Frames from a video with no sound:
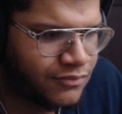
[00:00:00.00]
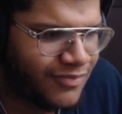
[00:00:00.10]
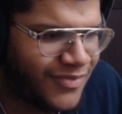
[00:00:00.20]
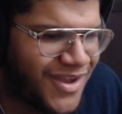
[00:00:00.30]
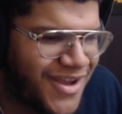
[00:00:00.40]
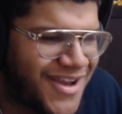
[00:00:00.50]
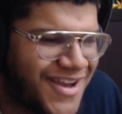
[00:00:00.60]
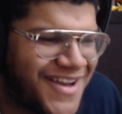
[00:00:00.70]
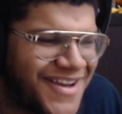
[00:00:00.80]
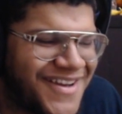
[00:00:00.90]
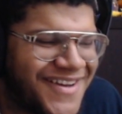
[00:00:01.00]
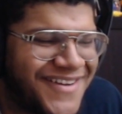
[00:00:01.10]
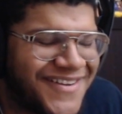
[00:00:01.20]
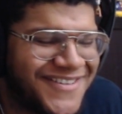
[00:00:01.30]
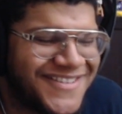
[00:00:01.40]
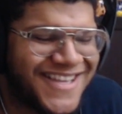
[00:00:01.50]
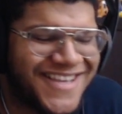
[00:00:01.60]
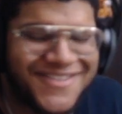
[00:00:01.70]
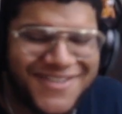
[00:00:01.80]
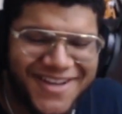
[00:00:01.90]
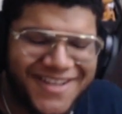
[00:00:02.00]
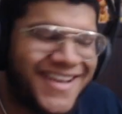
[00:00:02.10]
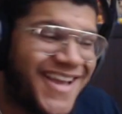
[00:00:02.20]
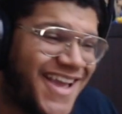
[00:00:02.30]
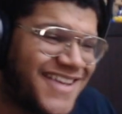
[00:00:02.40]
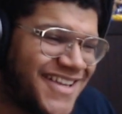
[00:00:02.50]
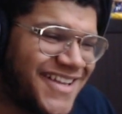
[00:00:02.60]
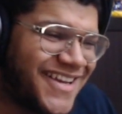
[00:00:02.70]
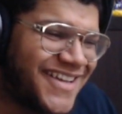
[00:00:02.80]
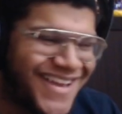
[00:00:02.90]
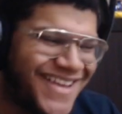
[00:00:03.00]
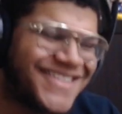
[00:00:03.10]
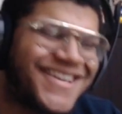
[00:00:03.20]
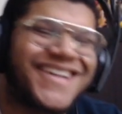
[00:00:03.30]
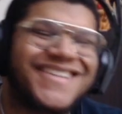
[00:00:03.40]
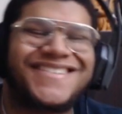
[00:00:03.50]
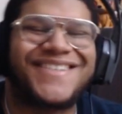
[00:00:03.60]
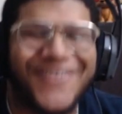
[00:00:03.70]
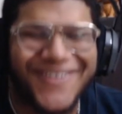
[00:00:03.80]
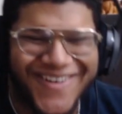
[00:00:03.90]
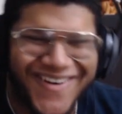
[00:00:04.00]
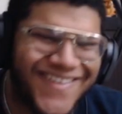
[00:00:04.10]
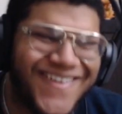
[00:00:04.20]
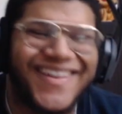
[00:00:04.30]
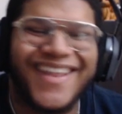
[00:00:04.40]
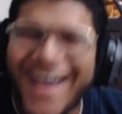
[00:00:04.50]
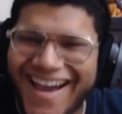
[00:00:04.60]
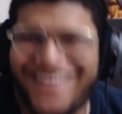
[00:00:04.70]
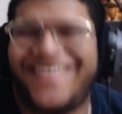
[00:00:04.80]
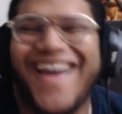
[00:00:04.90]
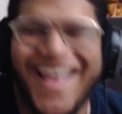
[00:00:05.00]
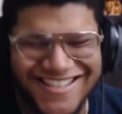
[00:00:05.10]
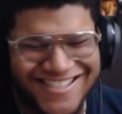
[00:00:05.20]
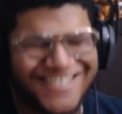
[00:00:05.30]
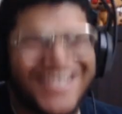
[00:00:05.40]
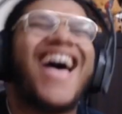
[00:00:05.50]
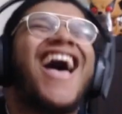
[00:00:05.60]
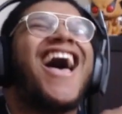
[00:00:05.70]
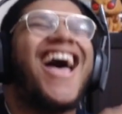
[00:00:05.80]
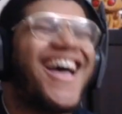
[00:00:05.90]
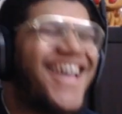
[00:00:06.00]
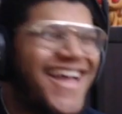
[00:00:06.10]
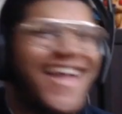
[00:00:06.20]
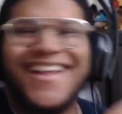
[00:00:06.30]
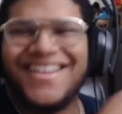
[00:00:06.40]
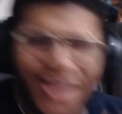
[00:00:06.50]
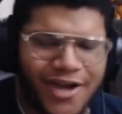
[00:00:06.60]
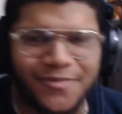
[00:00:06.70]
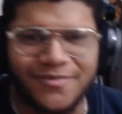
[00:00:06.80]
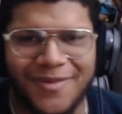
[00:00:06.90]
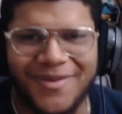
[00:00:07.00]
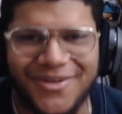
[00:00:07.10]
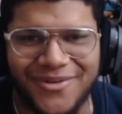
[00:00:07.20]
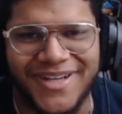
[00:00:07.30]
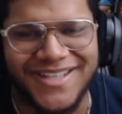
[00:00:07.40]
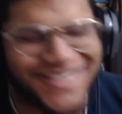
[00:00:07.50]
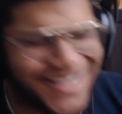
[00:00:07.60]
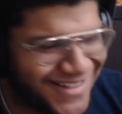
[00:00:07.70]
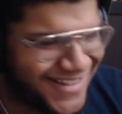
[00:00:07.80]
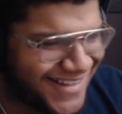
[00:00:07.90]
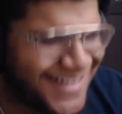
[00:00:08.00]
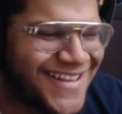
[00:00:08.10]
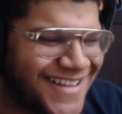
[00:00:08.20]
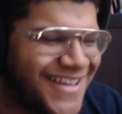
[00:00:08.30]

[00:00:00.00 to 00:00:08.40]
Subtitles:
He's like, nigga, you're trying to sort art online, our asses. No, I'm not doing that shit.